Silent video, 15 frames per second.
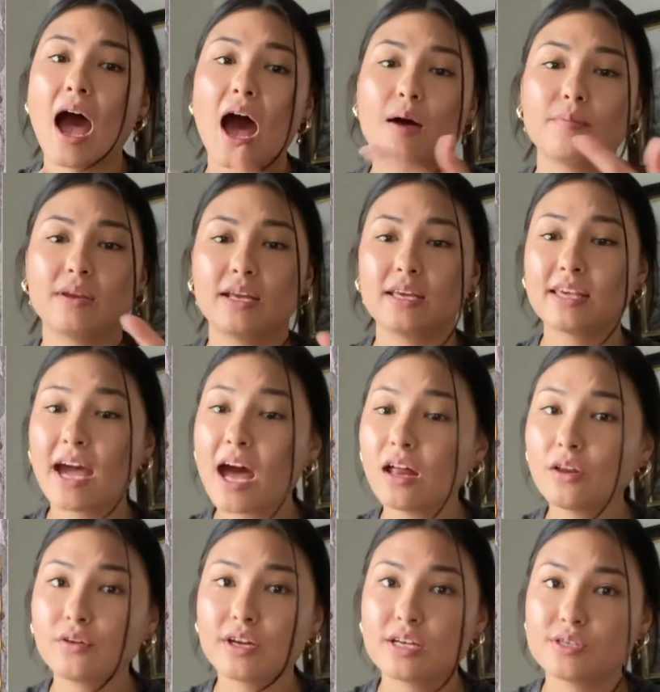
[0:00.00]
many
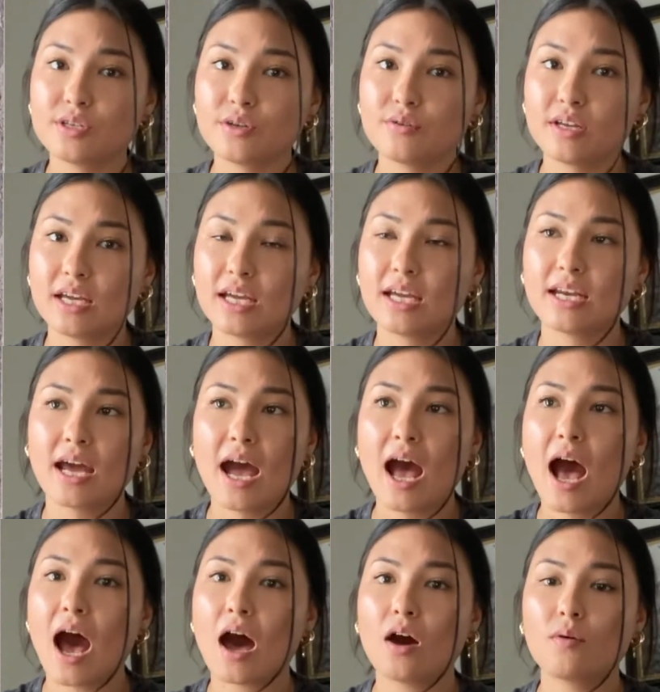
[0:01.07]
calories you need,
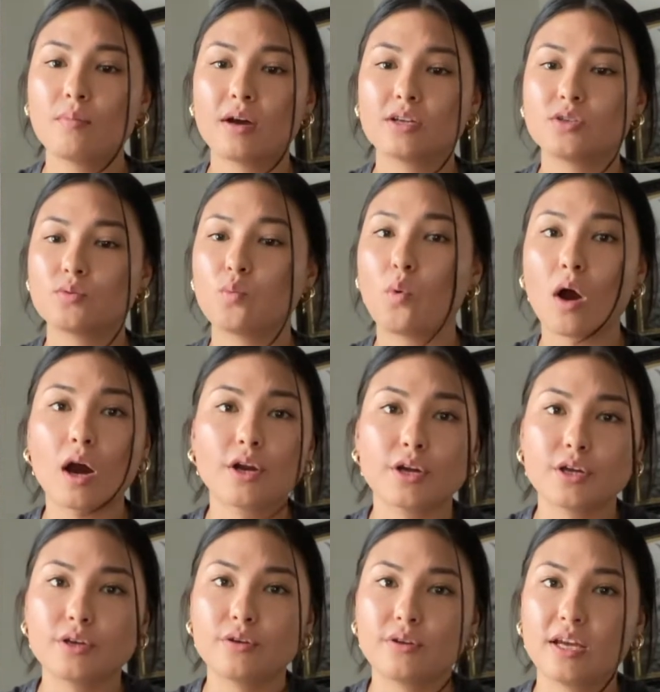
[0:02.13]
how much water
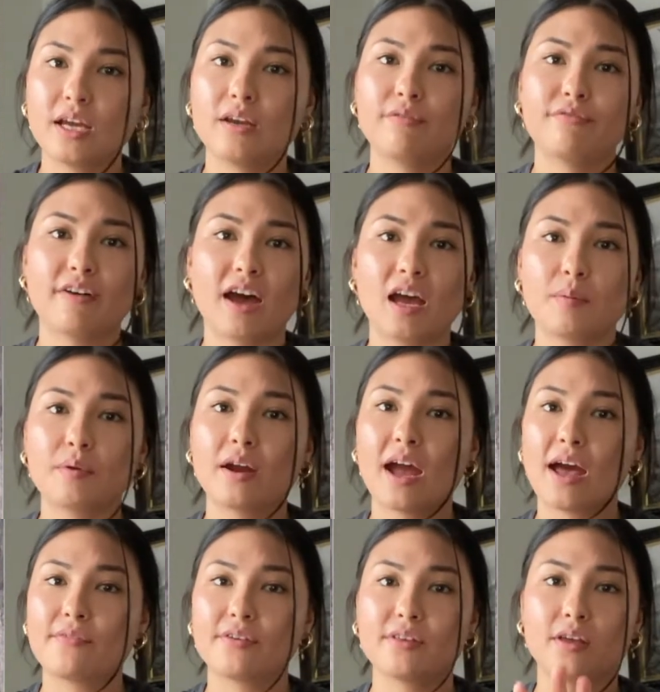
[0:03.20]
you need, fiber,
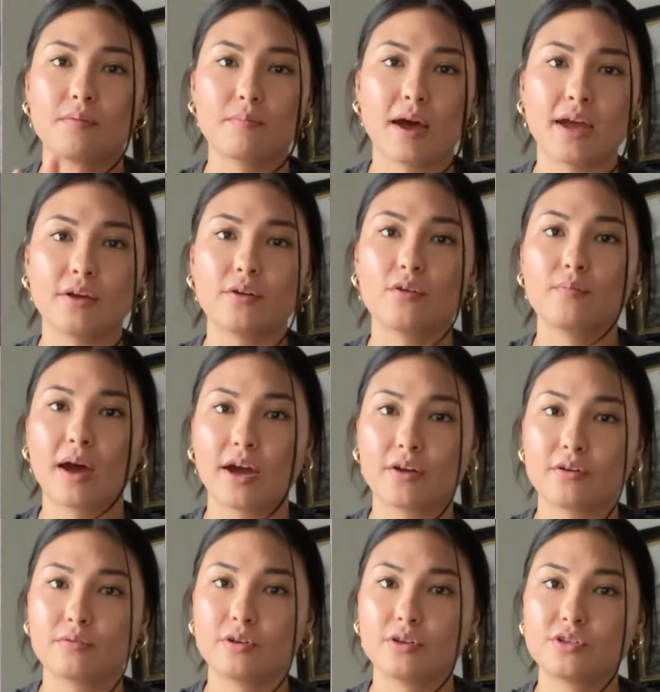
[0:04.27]
everything, micro,
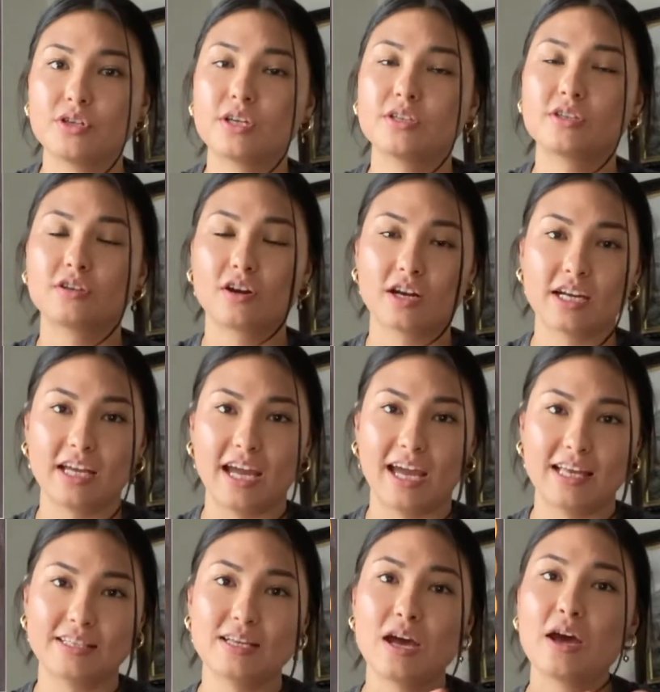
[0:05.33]
macronutrients, and
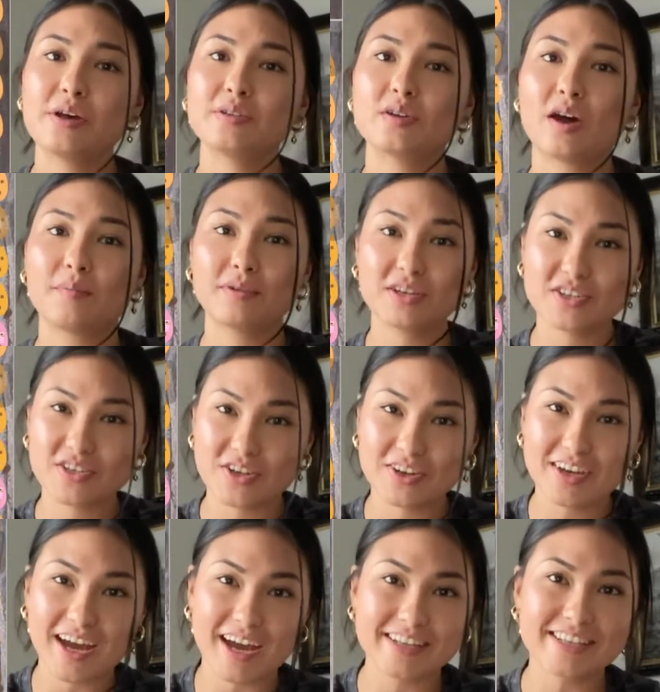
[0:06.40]
RDAs. So I'm going to show you
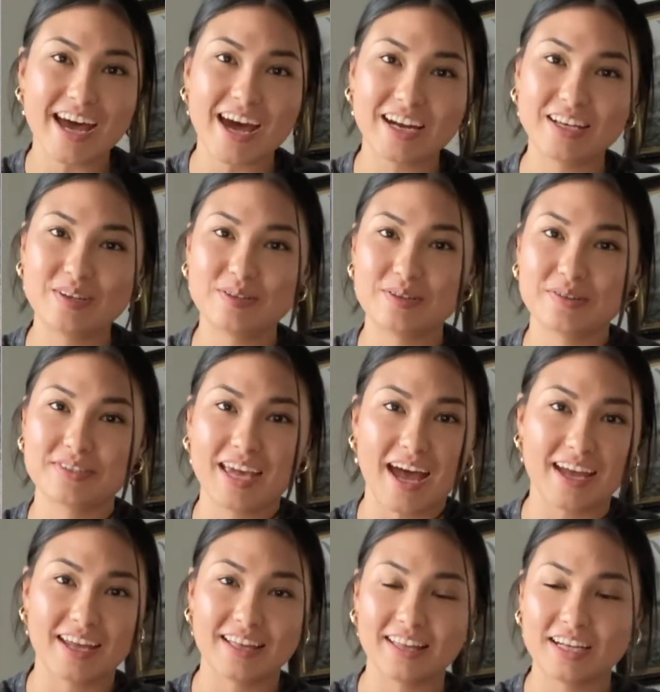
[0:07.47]
guys how to use those
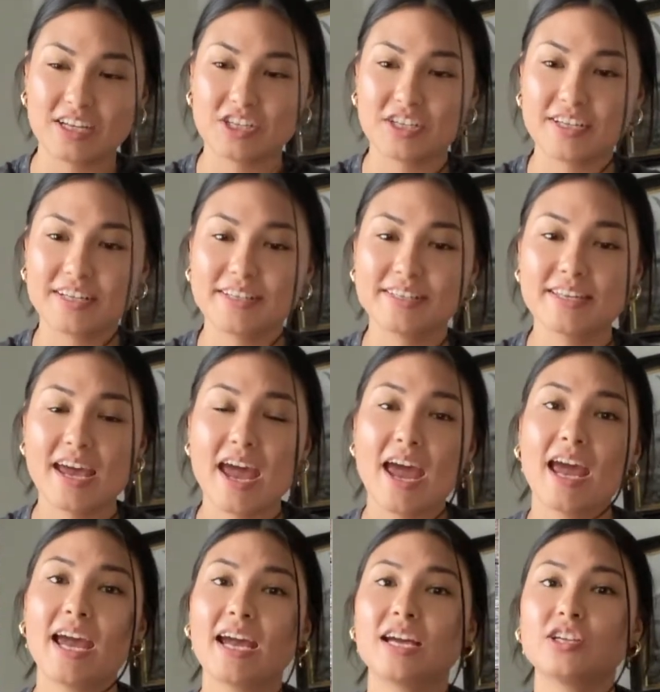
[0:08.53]
calculations,
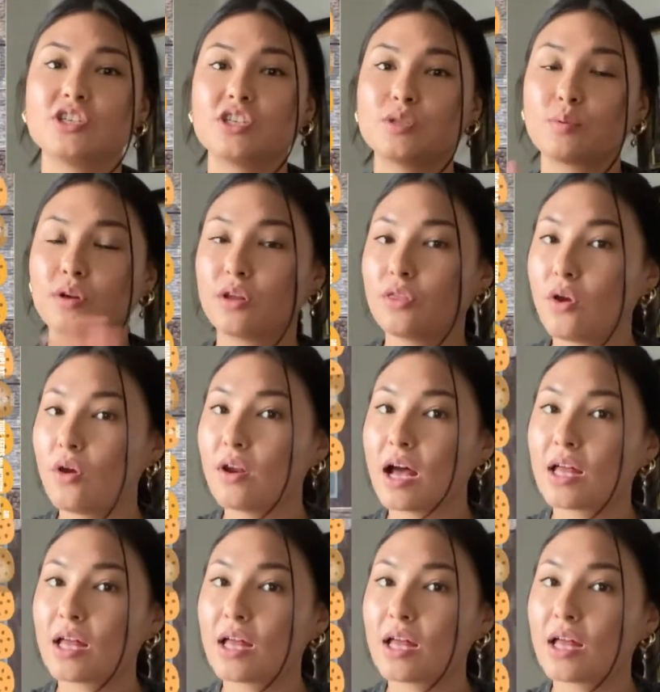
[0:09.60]
and just want to throw it out